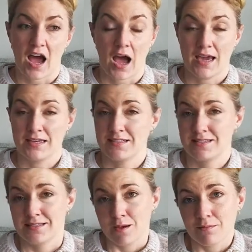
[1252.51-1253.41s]
I need
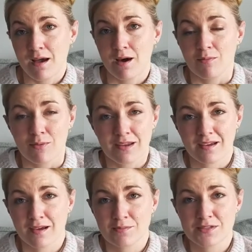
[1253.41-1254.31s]
some help when it
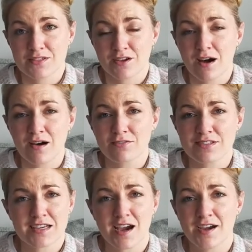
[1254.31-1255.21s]
comes to golf
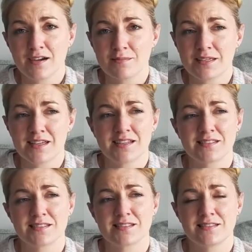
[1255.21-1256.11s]
attire
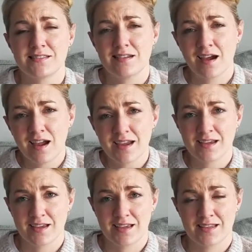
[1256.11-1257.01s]
because dang,